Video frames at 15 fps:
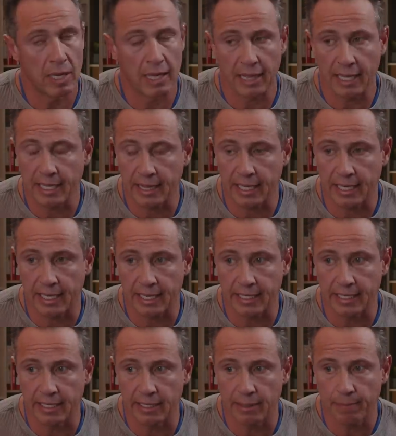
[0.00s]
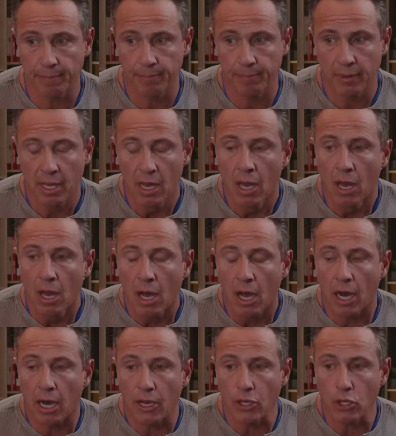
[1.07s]
I like that idea.
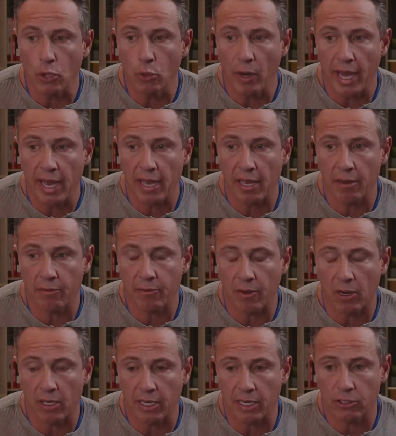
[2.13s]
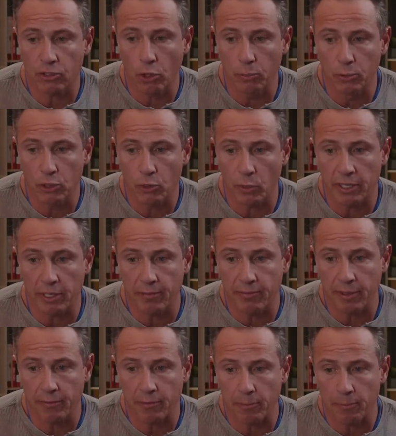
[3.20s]
You have on October 25th,